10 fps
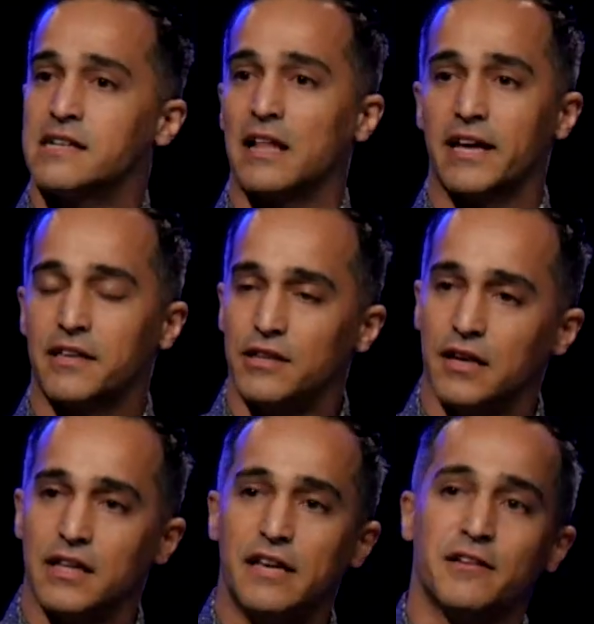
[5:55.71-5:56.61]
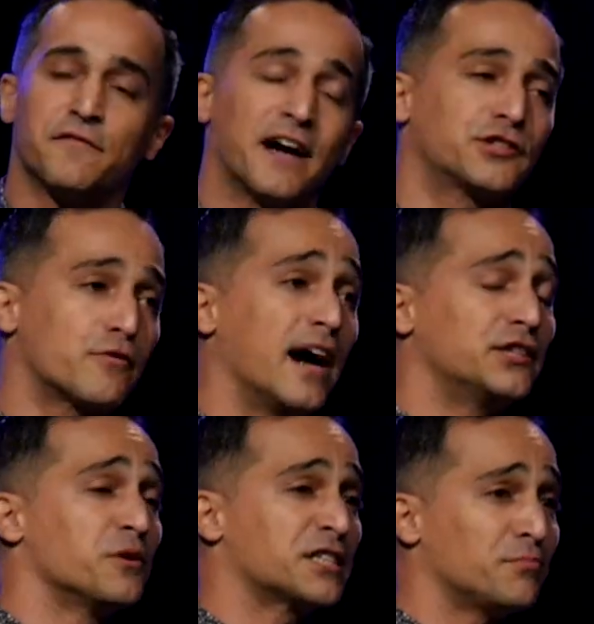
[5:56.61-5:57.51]
Like, even if I tried
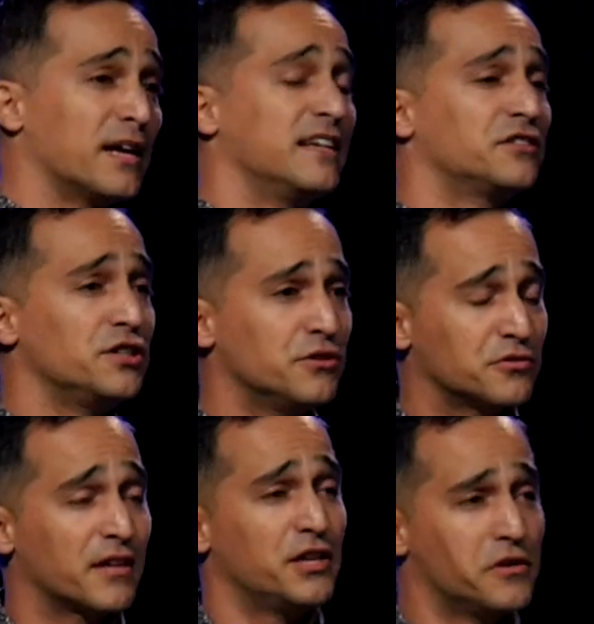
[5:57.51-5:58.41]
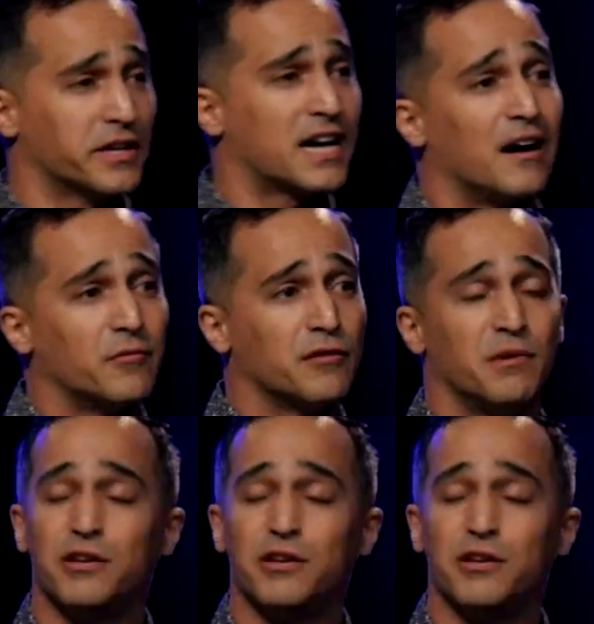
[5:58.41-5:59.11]
to explain to you so that you could come with me,